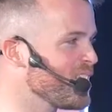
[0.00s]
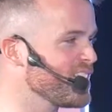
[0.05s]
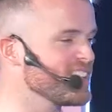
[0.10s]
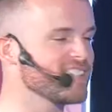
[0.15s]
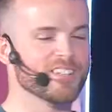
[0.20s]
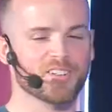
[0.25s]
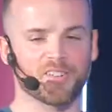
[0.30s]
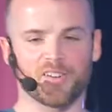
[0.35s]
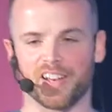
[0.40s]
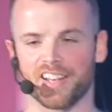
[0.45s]
is
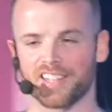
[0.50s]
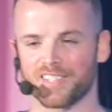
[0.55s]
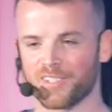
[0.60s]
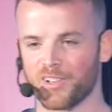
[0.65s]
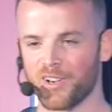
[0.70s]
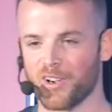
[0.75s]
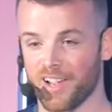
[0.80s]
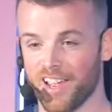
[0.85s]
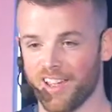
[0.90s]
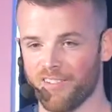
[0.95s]
the greatest
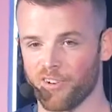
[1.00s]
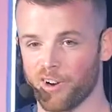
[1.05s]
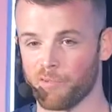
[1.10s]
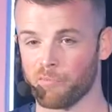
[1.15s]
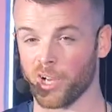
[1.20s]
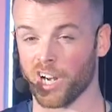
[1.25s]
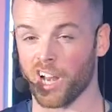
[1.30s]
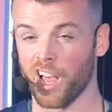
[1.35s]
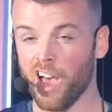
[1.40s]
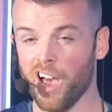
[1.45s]
dog ever,
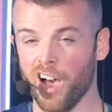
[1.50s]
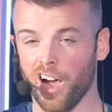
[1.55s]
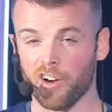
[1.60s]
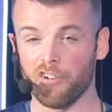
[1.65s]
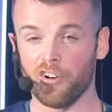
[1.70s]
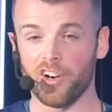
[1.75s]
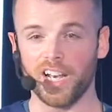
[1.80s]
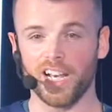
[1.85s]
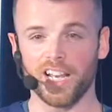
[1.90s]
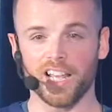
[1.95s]
but I
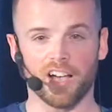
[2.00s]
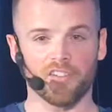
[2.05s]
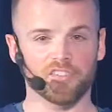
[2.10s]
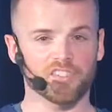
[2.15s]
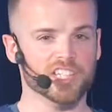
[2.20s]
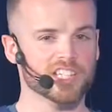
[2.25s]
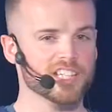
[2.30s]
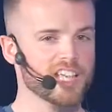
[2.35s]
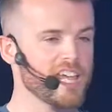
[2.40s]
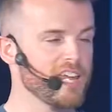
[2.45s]
really have to
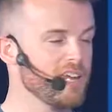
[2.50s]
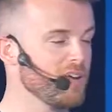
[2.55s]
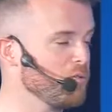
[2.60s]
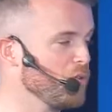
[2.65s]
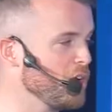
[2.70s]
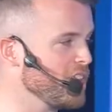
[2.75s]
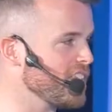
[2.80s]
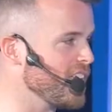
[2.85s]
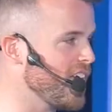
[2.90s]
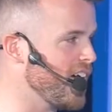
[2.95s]
say,
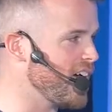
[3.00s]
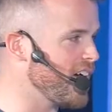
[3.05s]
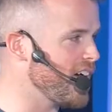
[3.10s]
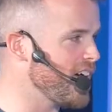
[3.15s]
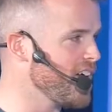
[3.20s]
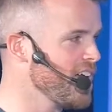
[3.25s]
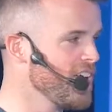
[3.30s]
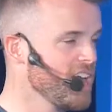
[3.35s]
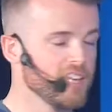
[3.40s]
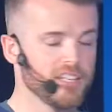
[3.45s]
with
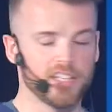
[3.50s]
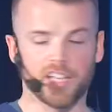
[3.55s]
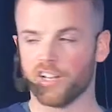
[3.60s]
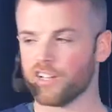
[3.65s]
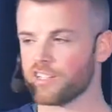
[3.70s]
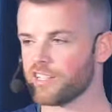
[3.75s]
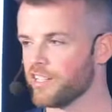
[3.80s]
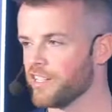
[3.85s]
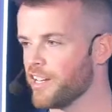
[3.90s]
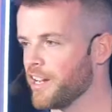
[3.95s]

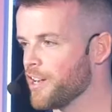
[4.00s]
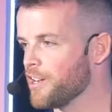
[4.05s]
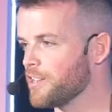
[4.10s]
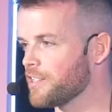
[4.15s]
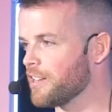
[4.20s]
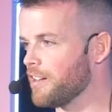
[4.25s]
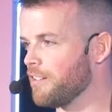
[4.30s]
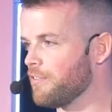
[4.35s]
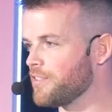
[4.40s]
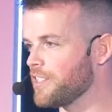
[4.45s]
years and years
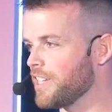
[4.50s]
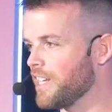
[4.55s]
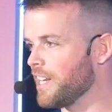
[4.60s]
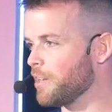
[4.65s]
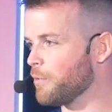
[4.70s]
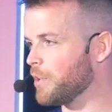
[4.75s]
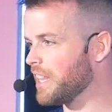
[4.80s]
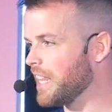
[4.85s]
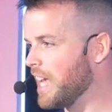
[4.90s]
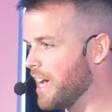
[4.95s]
of dealing
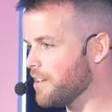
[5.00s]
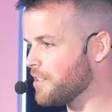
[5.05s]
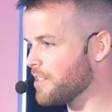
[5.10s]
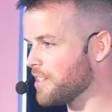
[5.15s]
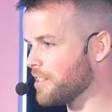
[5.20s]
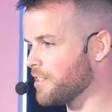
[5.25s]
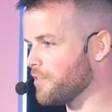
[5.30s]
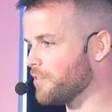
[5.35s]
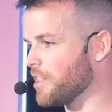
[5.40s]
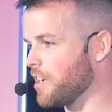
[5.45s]
with
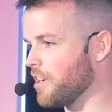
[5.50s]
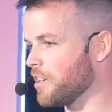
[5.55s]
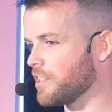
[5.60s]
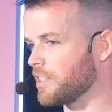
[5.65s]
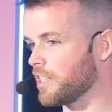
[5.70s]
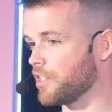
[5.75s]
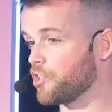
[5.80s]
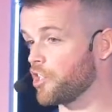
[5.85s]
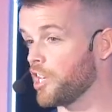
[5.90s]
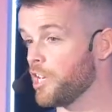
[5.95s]
thousands of dogs,
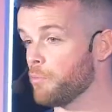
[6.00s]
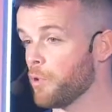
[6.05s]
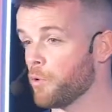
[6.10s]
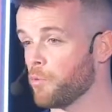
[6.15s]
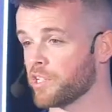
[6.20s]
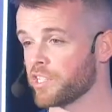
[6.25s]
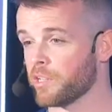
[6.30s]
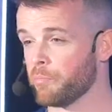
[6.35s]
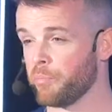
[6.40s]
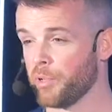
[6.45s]
that Sheba
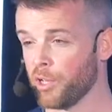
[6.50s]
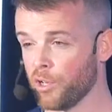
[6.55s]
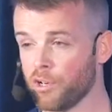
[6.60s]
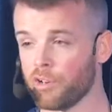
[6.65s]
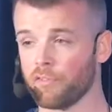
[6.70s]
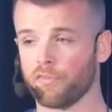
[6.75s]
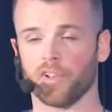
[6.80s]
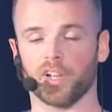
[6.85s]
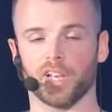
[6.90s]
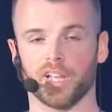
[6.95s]
was a
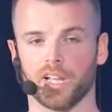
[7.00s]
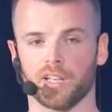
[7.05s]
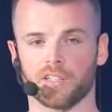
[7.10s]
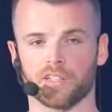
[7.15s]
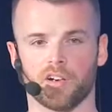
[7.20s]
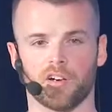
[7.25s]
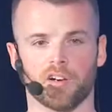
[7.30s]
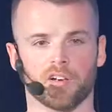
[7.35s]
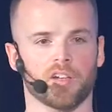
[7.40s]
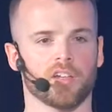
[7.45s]
beautiful little
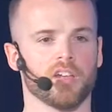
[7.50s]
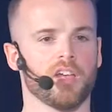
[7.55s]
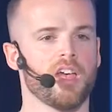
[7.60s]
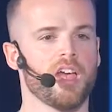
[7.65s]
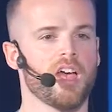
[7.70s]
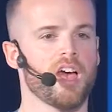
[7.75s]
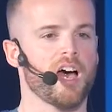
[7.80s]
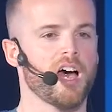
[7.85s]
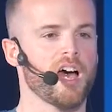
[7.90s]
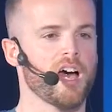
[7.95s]
dog.
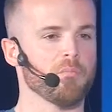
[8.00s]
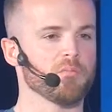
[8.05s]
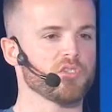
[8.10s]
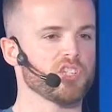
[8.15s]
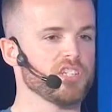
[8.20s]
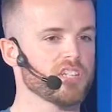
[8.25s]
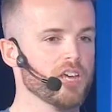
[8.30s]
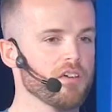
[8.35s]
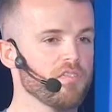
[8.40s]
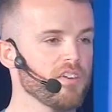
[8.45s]
She
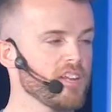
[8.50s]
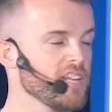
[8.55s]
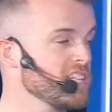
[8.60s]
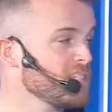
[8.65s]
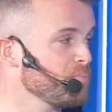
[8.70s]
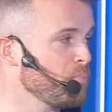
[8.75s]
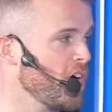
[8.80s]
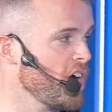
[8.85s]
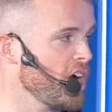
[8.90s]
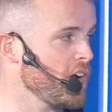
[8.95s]
definitely
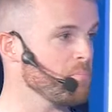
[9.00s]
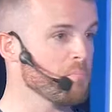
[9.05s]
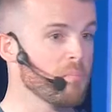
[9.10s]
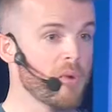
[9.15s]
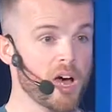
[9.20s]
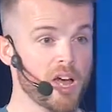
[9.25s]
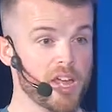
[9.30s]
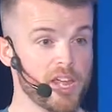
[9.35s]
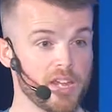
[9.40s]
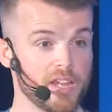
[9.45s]
inspired
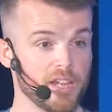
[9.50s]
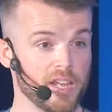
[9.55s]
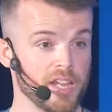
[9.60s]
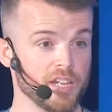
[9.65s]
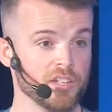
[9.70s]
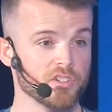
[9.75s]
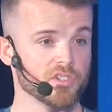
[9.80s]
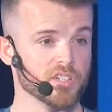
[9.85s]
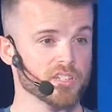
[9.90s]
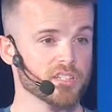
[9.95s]
my
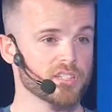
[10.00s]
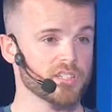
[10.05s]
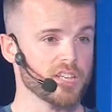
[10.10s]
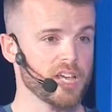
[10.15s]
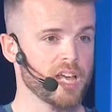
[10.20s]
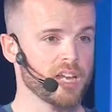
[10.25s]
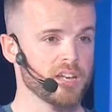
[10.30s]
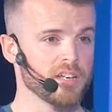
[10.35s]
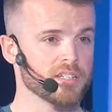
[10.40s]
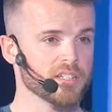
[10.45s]
interest
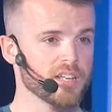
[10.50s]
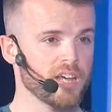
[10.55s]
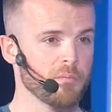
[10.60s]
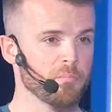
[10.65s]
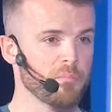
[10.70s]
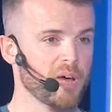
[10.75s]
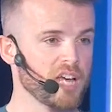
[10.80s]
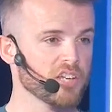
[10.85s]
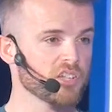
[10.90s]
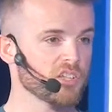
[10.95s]
and
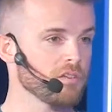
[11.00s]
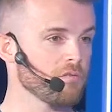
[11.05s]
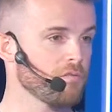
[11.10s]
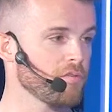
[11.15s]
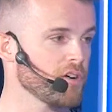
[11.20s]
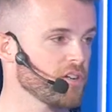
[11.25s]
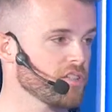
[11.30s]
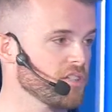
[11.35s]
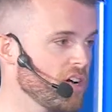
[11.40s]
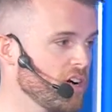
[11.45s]
passion
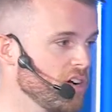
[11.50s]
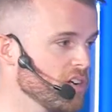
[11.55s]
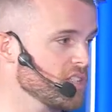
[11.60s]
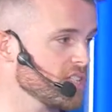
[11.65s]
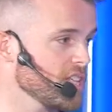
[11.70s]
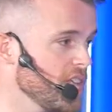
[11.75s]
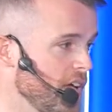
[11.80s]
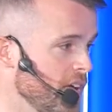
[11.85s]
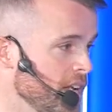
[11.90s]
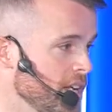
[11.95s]
for dogs
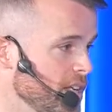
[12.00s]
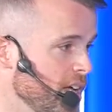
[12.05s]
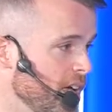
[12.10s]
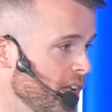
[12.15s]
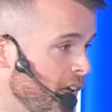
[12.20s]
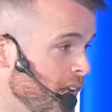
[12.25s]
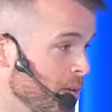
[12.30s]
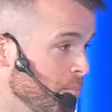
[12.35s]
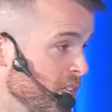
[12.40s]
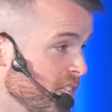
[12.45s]
and
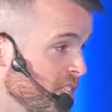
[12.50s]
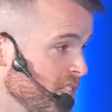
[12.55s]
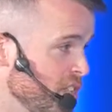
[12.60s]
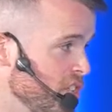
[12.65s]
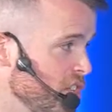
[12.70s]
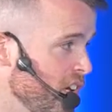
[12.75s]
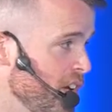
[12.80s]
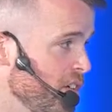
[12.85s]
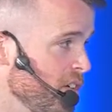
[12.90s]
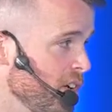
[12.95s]
animals in
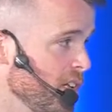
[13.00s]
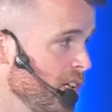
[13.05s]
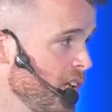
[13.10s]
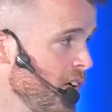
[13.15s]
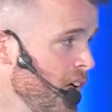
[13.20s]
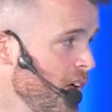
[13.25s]
general.